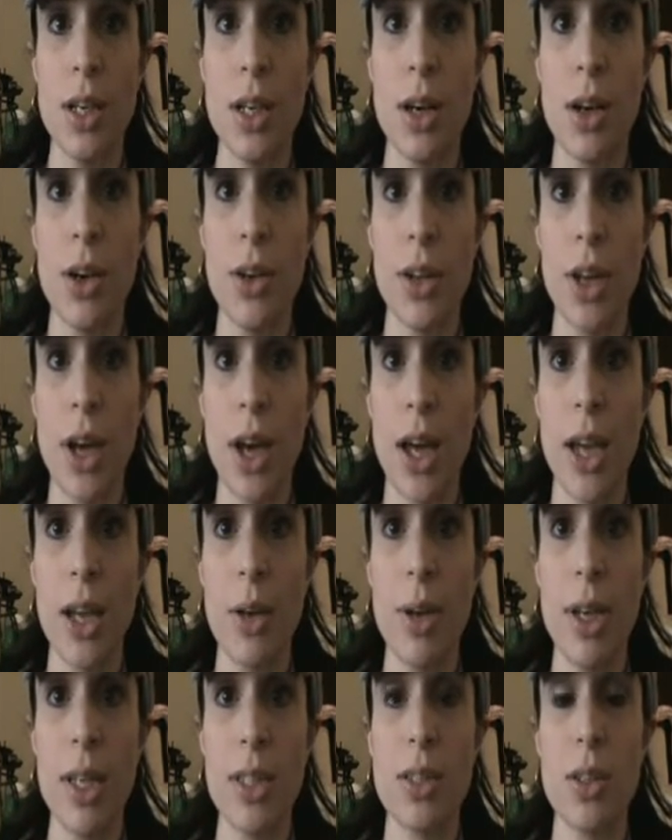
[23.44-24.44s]
on the
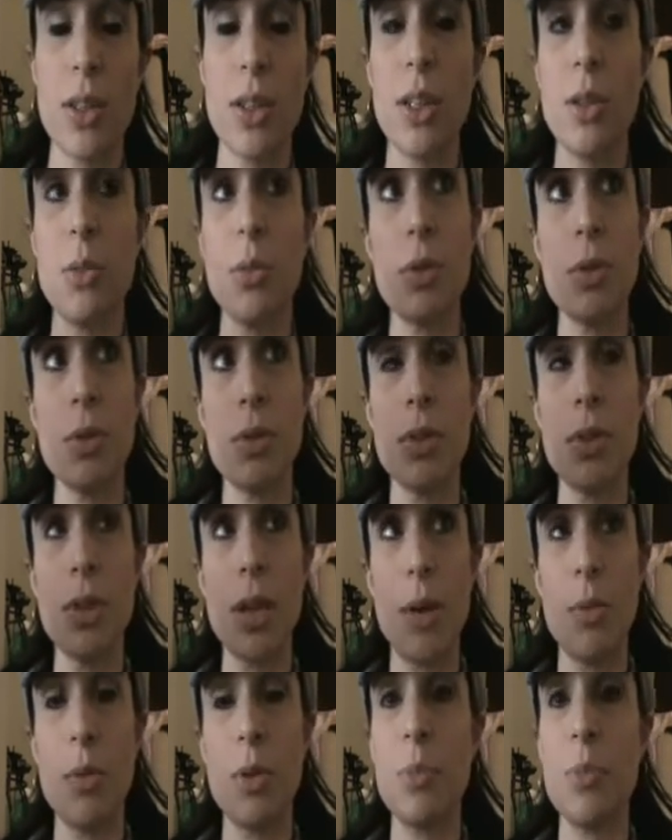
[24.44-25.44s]
highway so that
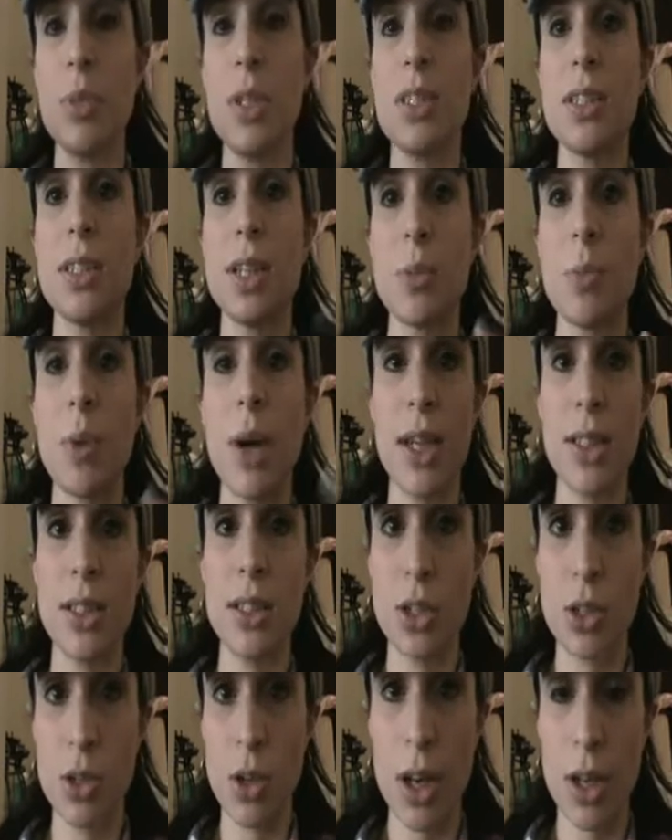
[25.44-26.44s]
I wouldn't be stuck behind
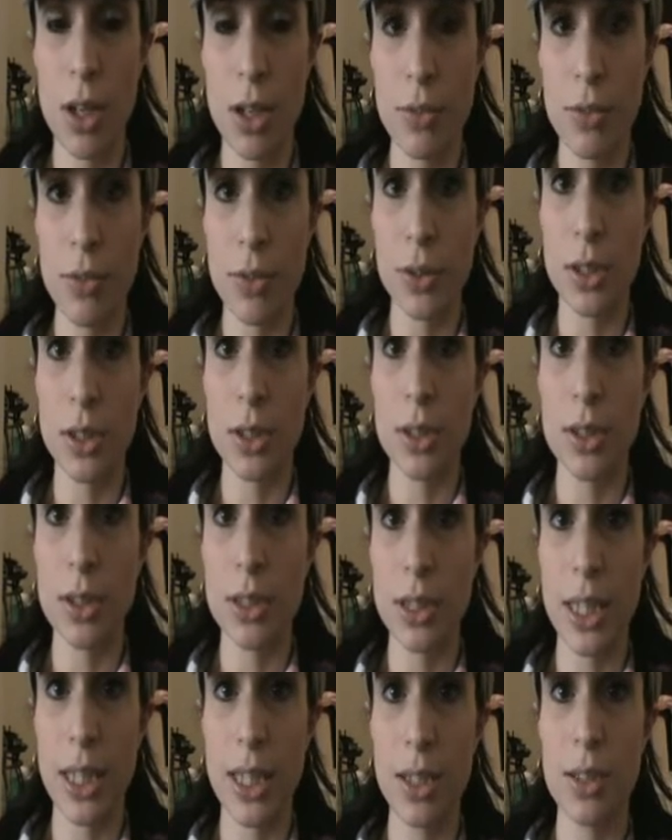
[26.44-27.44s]
a truck for
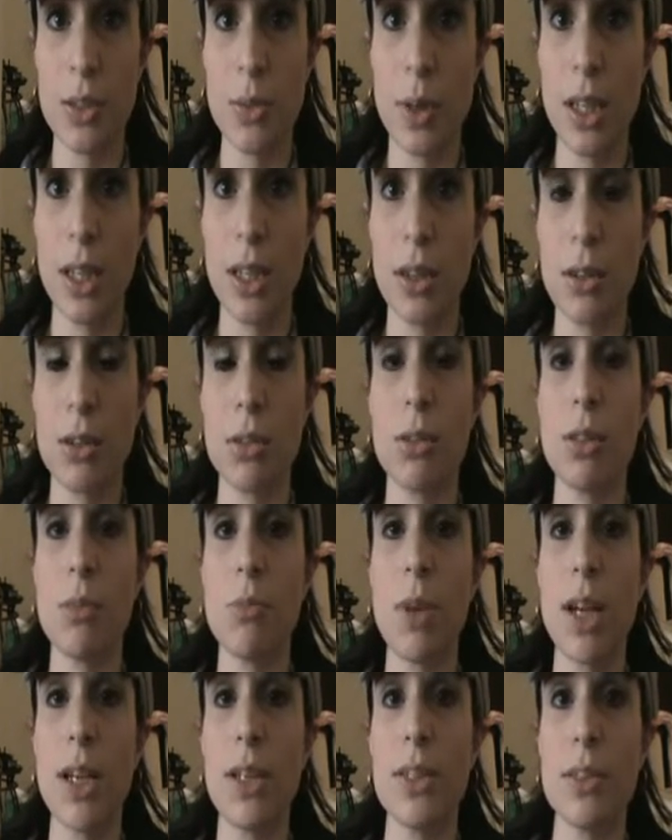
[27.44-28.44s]
like 20, 30
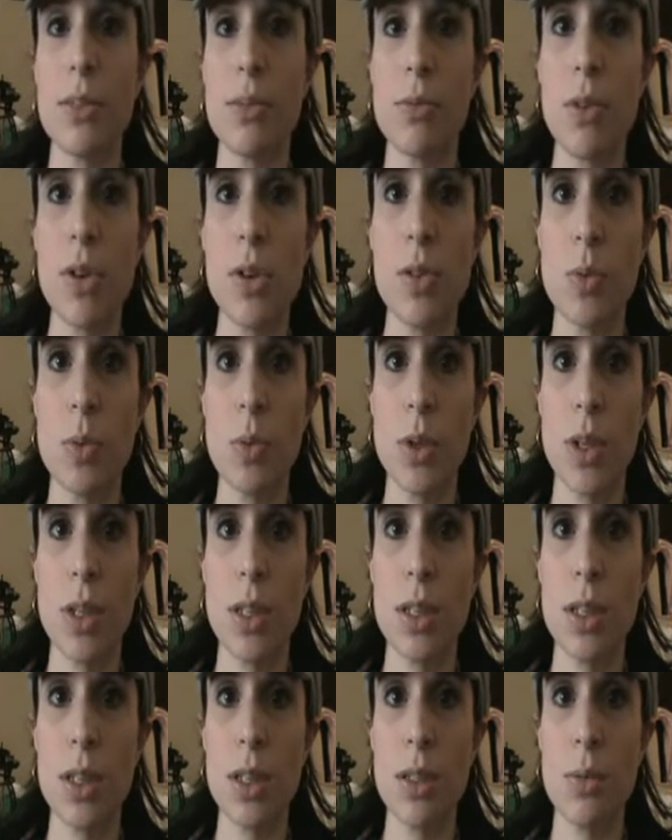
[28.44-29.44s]
miles of road
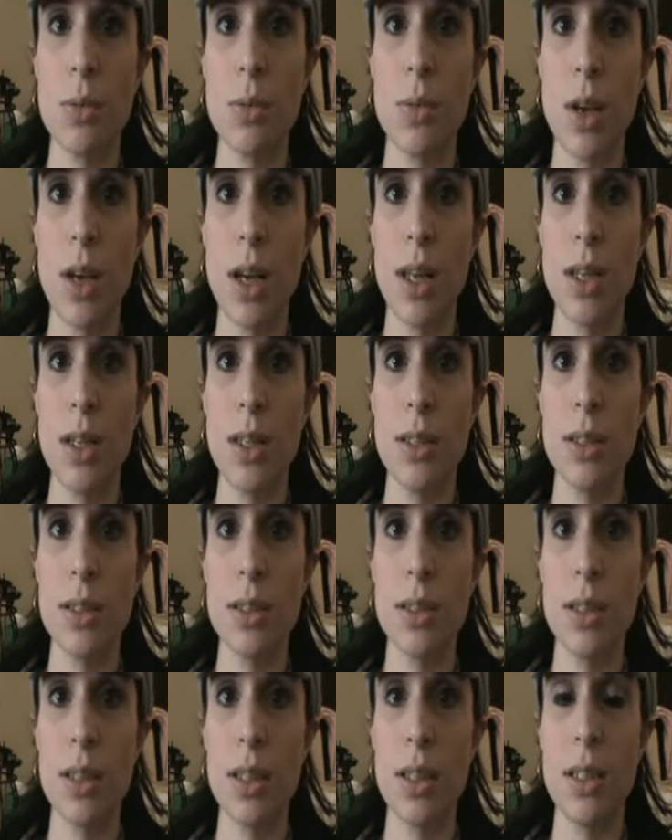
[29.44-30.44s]
work while
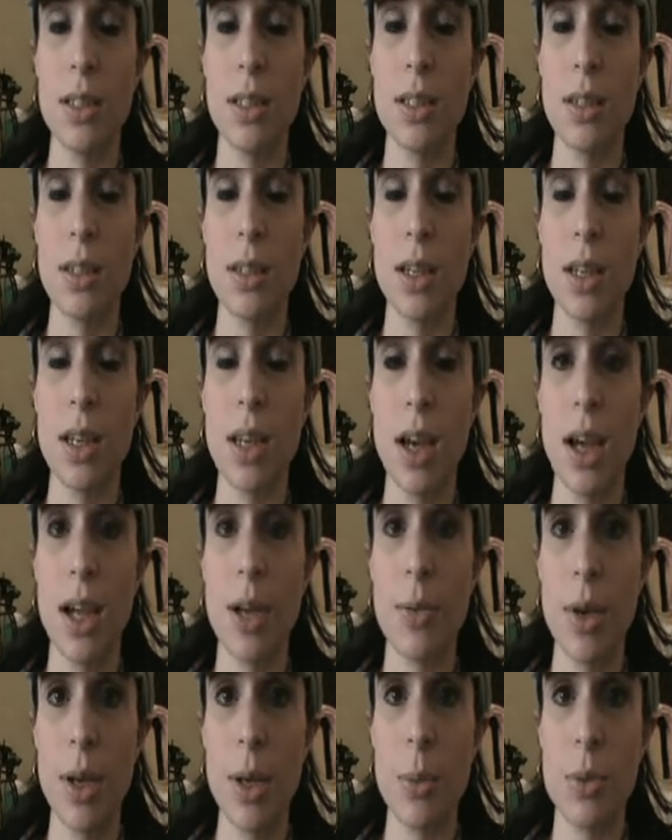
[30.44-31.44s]
the
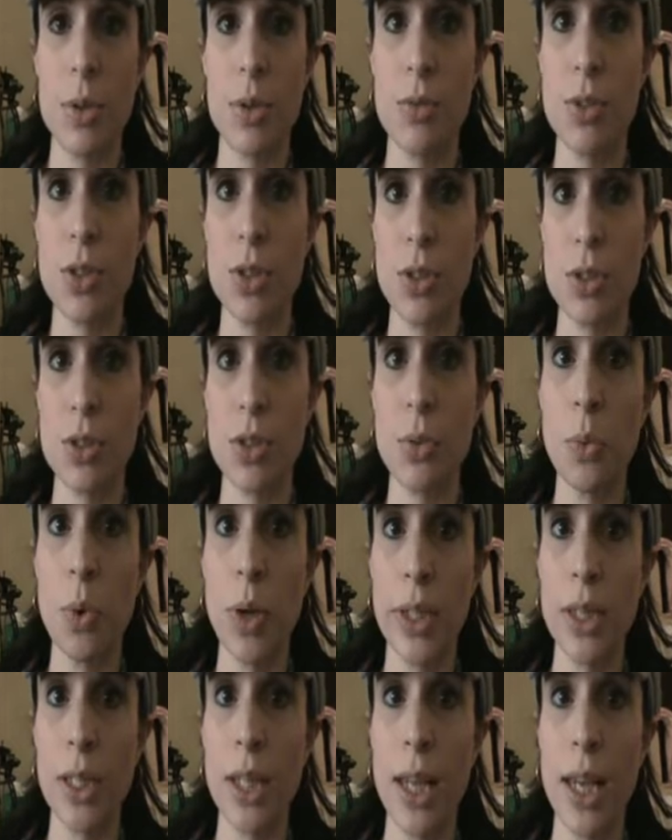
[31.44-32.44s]
highway was reduced to
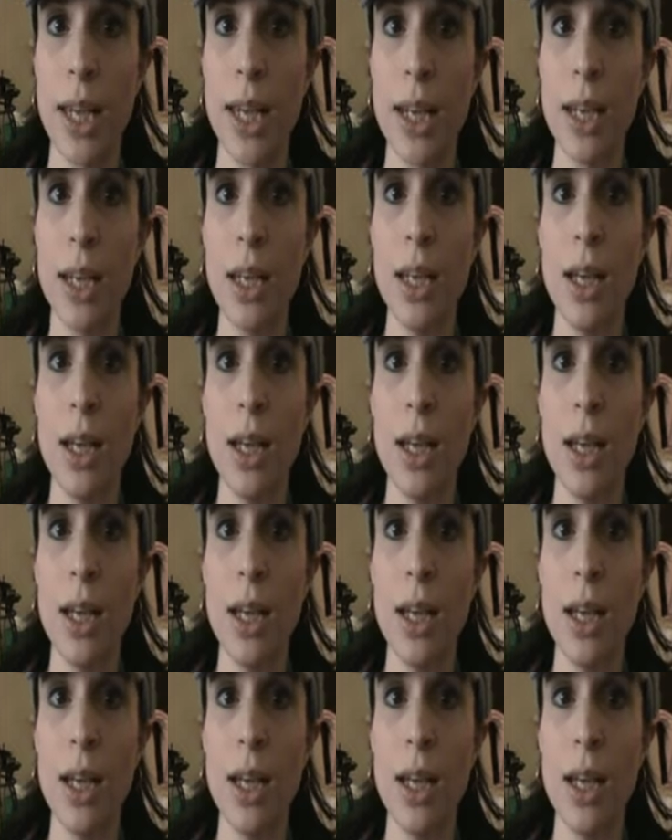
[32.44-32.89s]
one lane.